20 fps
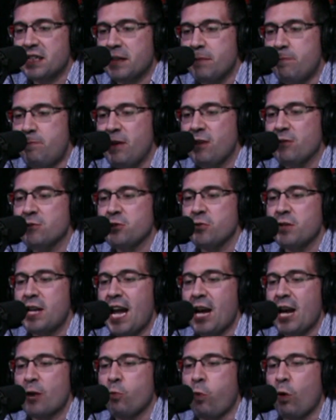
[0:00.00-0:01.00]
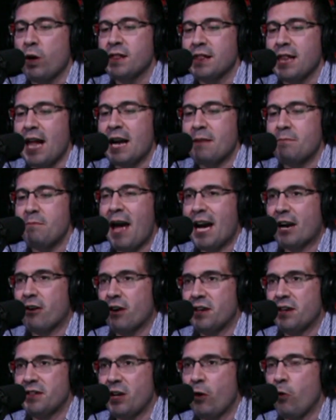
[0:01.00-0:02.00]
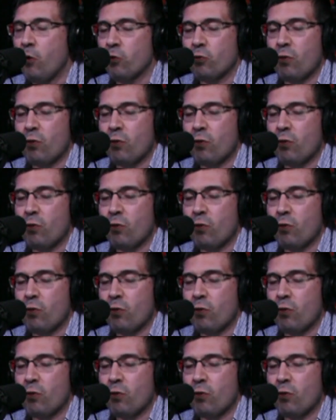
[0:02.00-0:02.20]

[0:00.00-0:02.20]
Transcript: the Bills only had one linebacker on the whole